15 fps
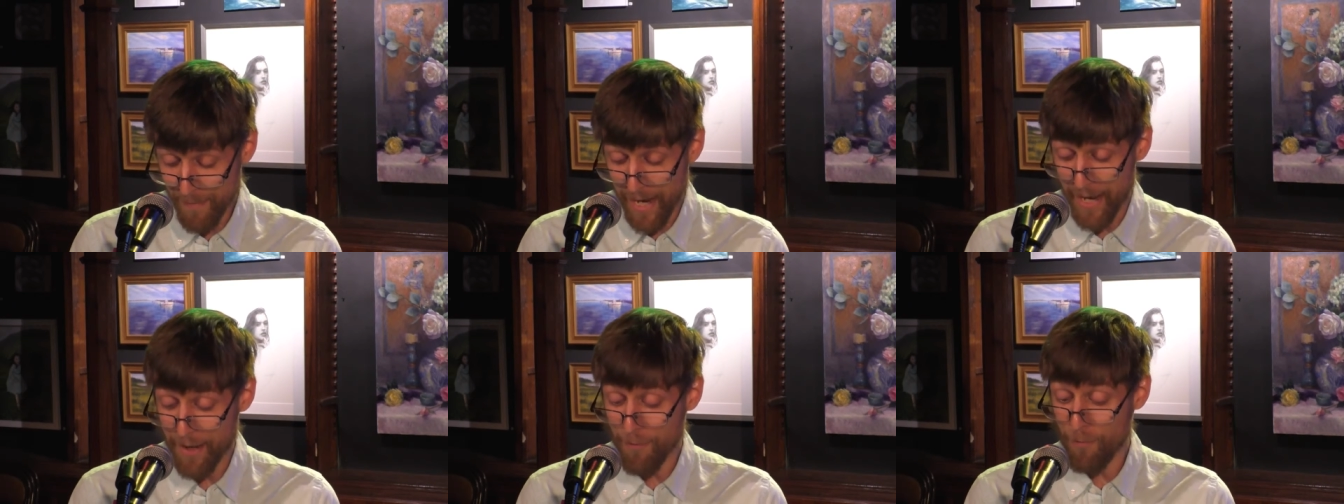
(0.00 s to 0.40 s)

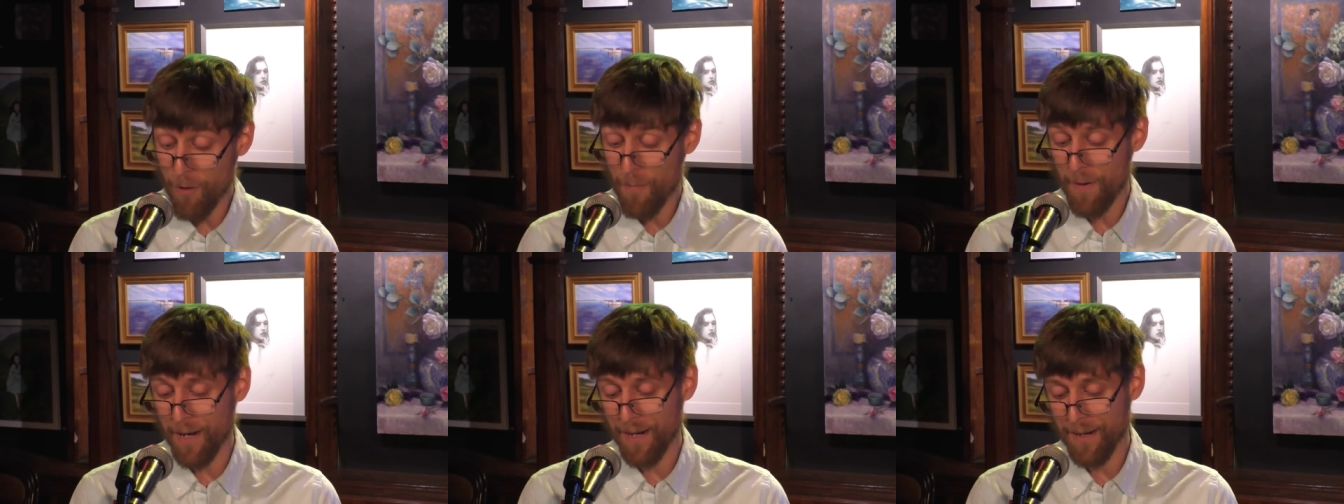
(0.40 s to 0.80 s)
and the
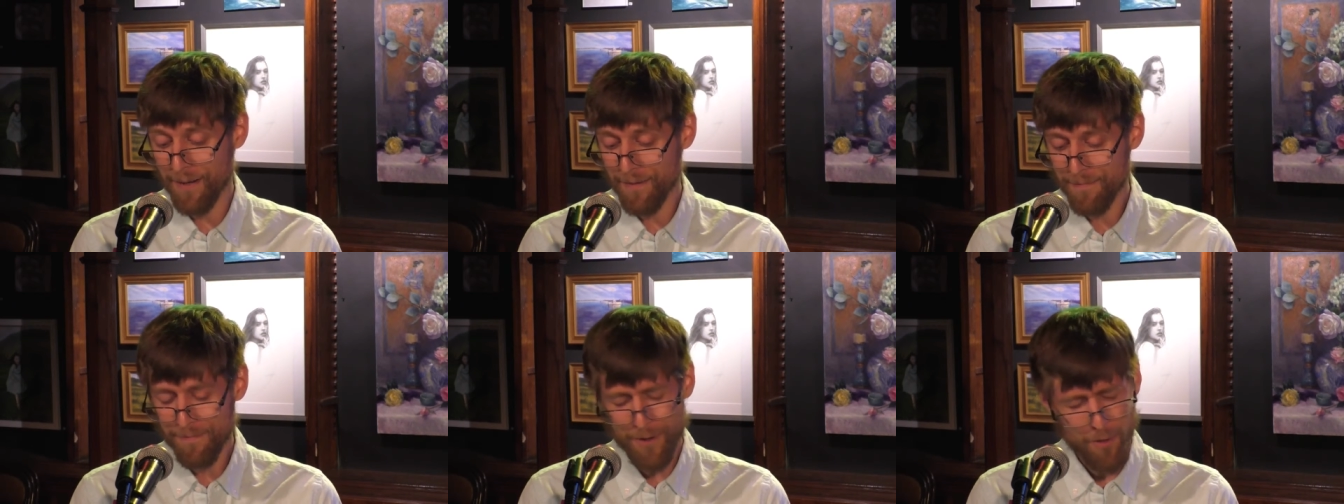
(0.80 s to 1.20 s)
woman
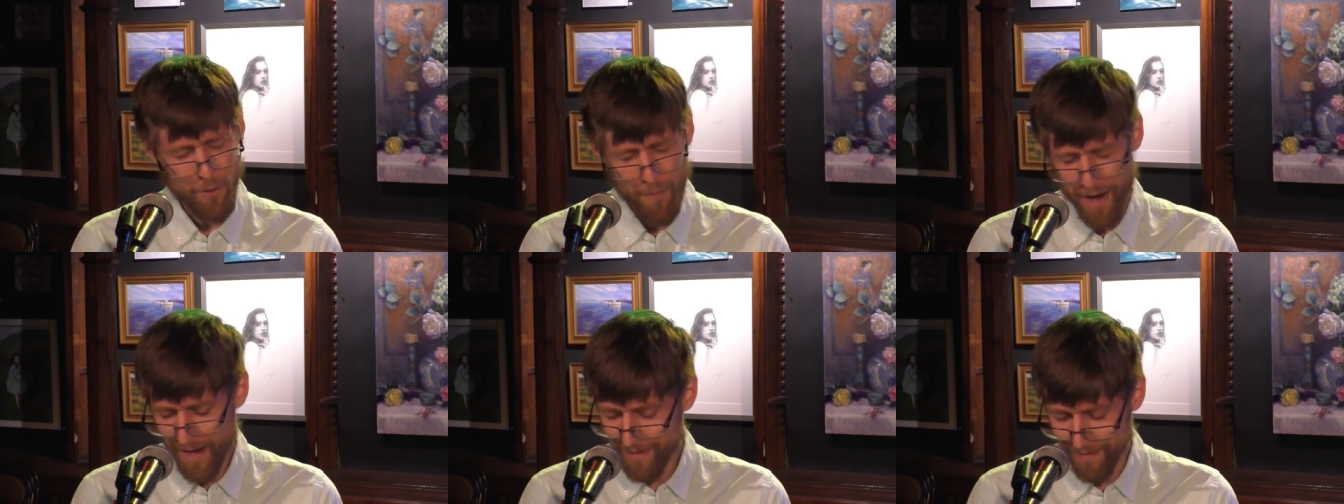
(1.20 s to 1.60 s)

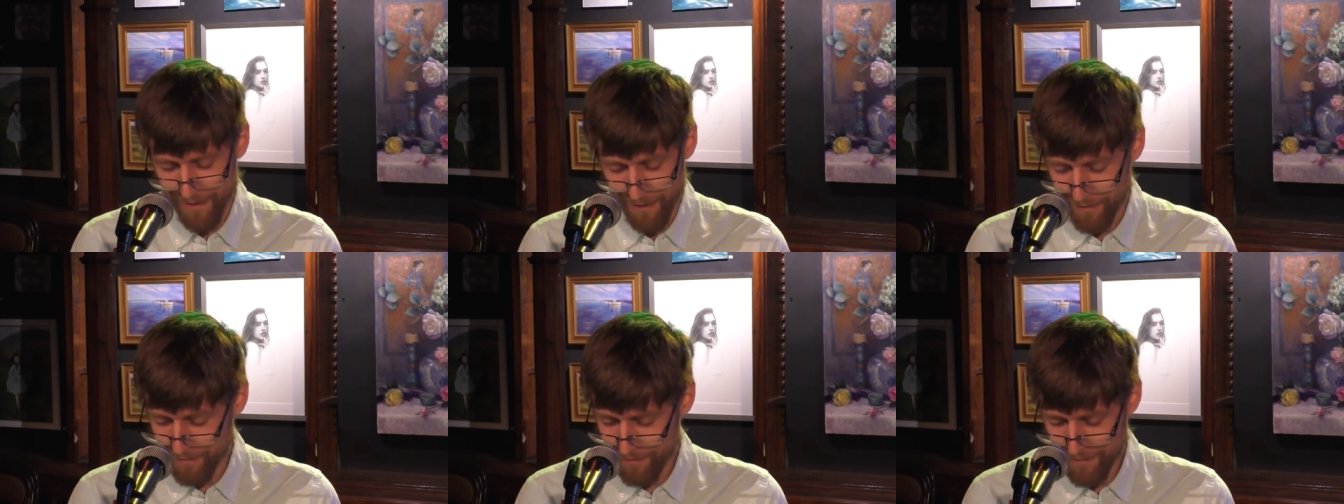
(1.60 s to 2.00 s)
whom I
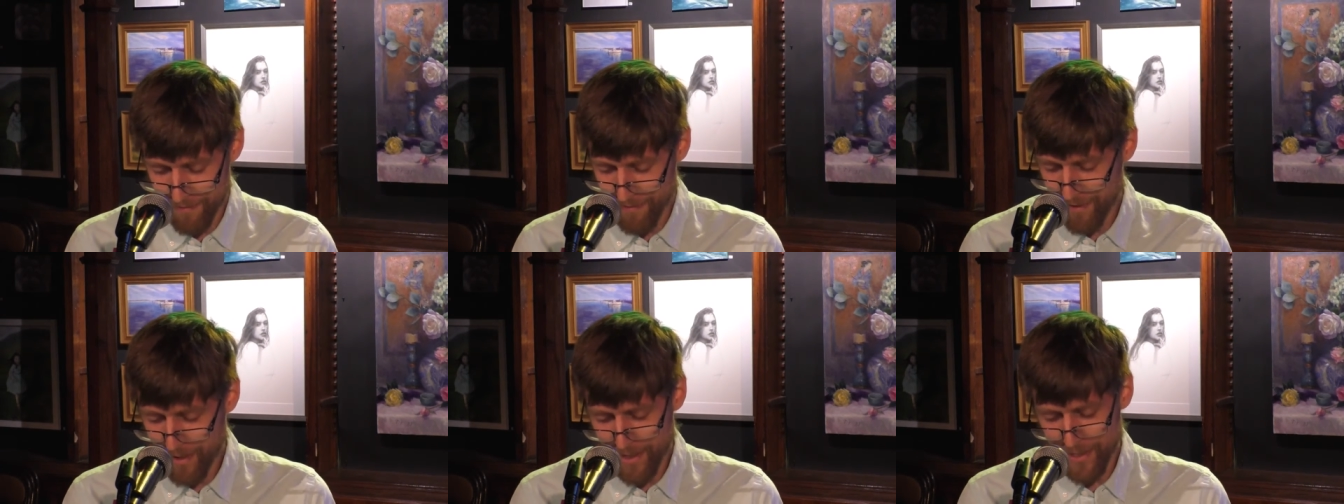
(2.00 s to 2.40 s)
love
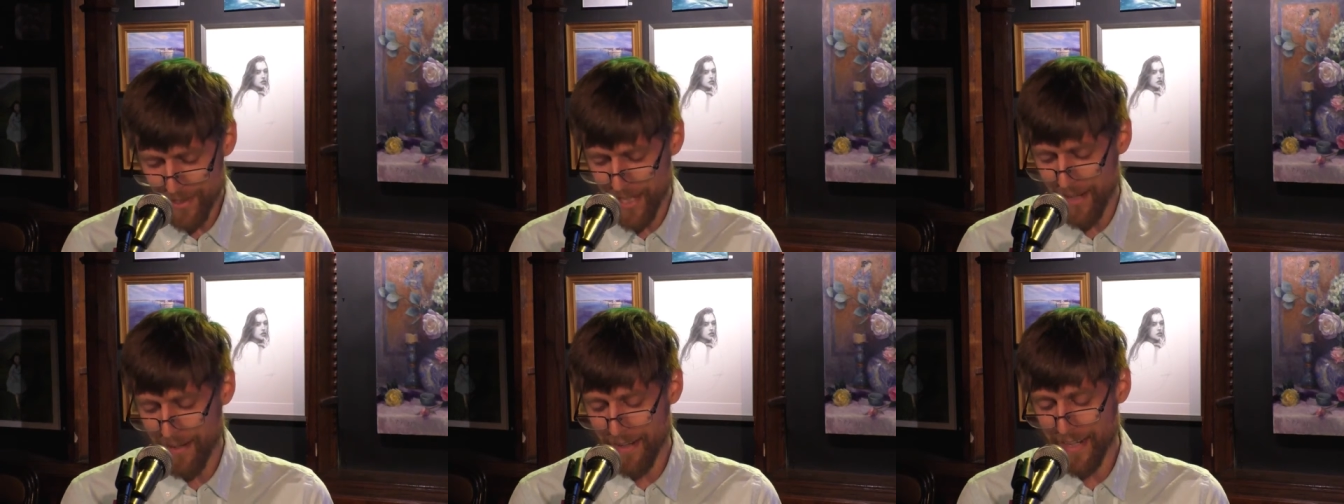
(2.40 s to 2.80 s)

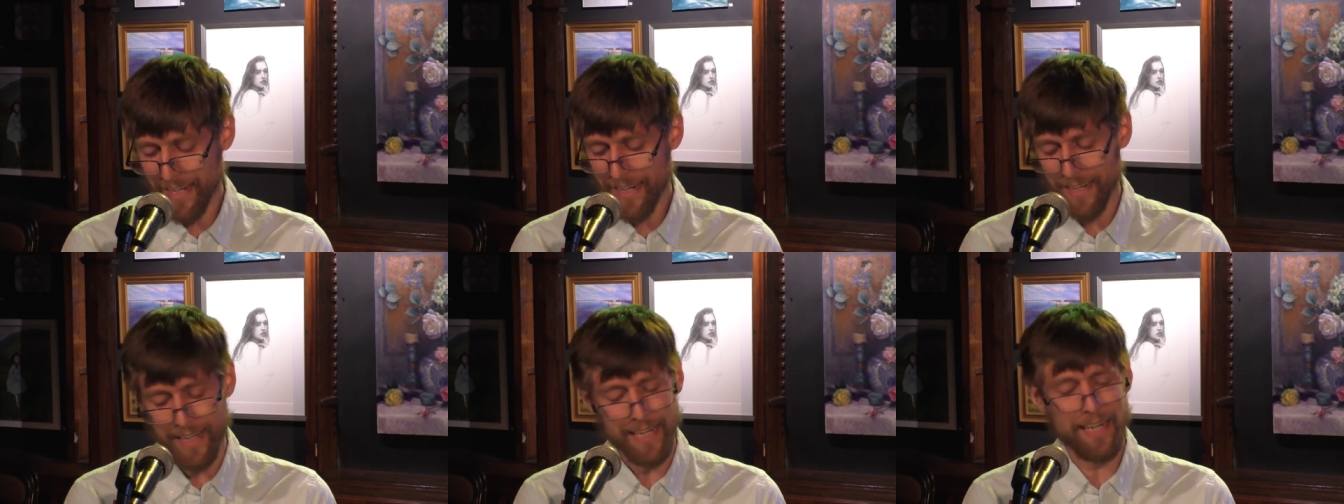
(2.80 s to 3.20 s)

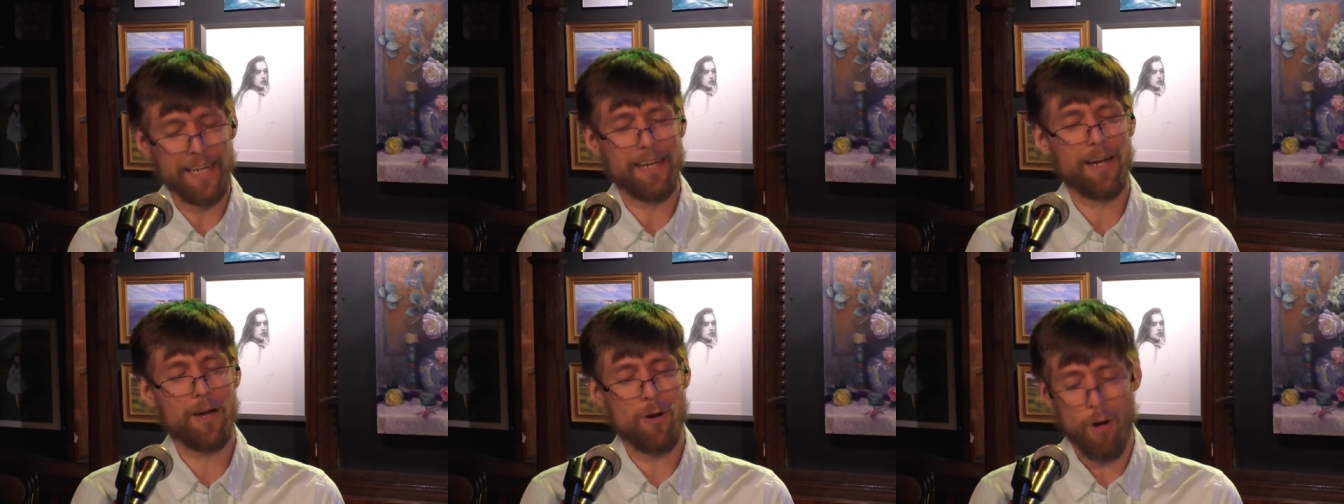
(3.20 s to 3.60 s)
gently
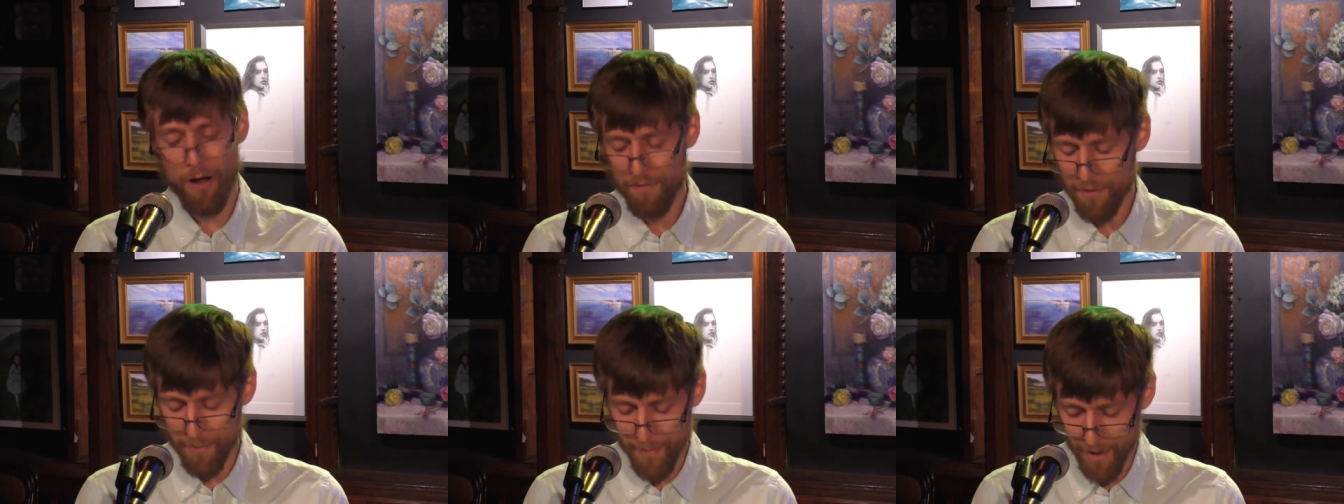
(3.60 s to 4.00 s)
cleaning a
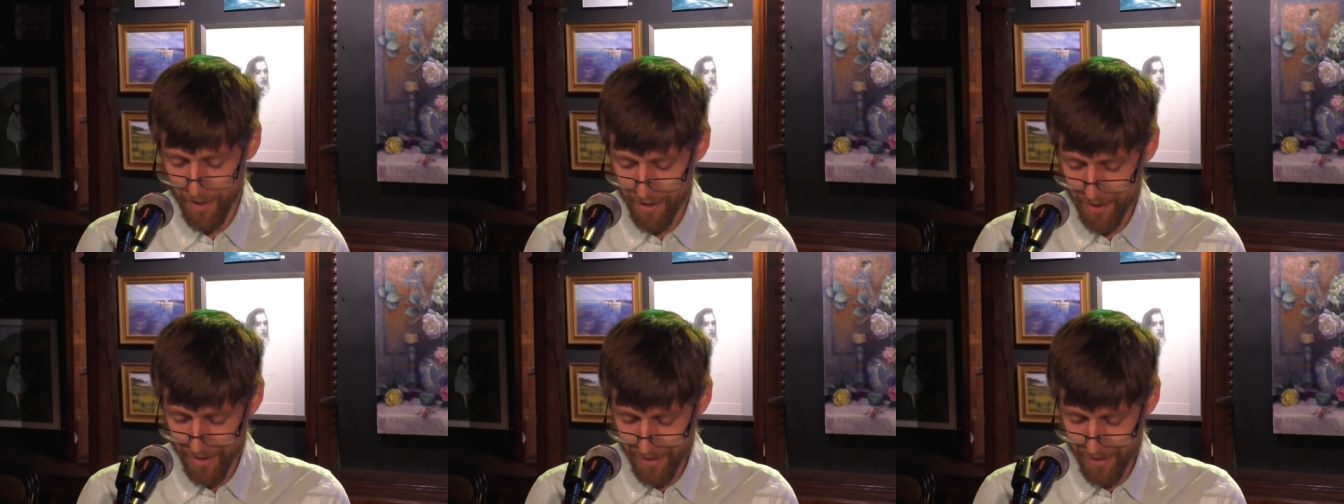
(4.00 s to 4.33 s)
coffee mug.